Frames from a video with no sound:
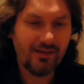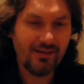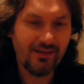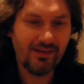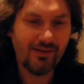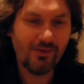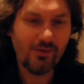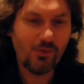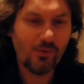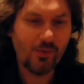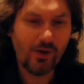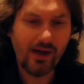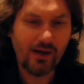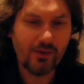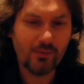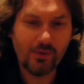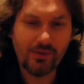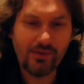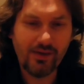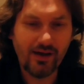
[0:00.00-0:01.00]
no
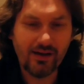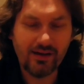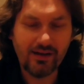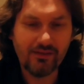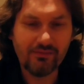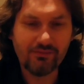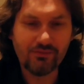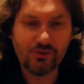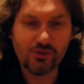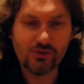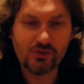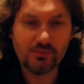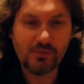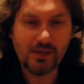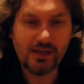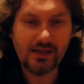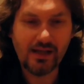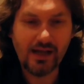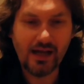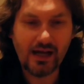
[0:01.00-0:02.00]
way would that influence
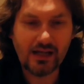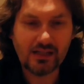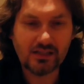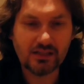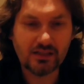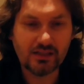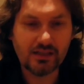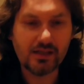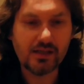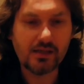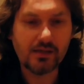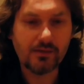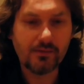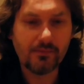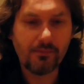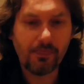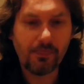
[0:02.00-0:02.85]
me to actually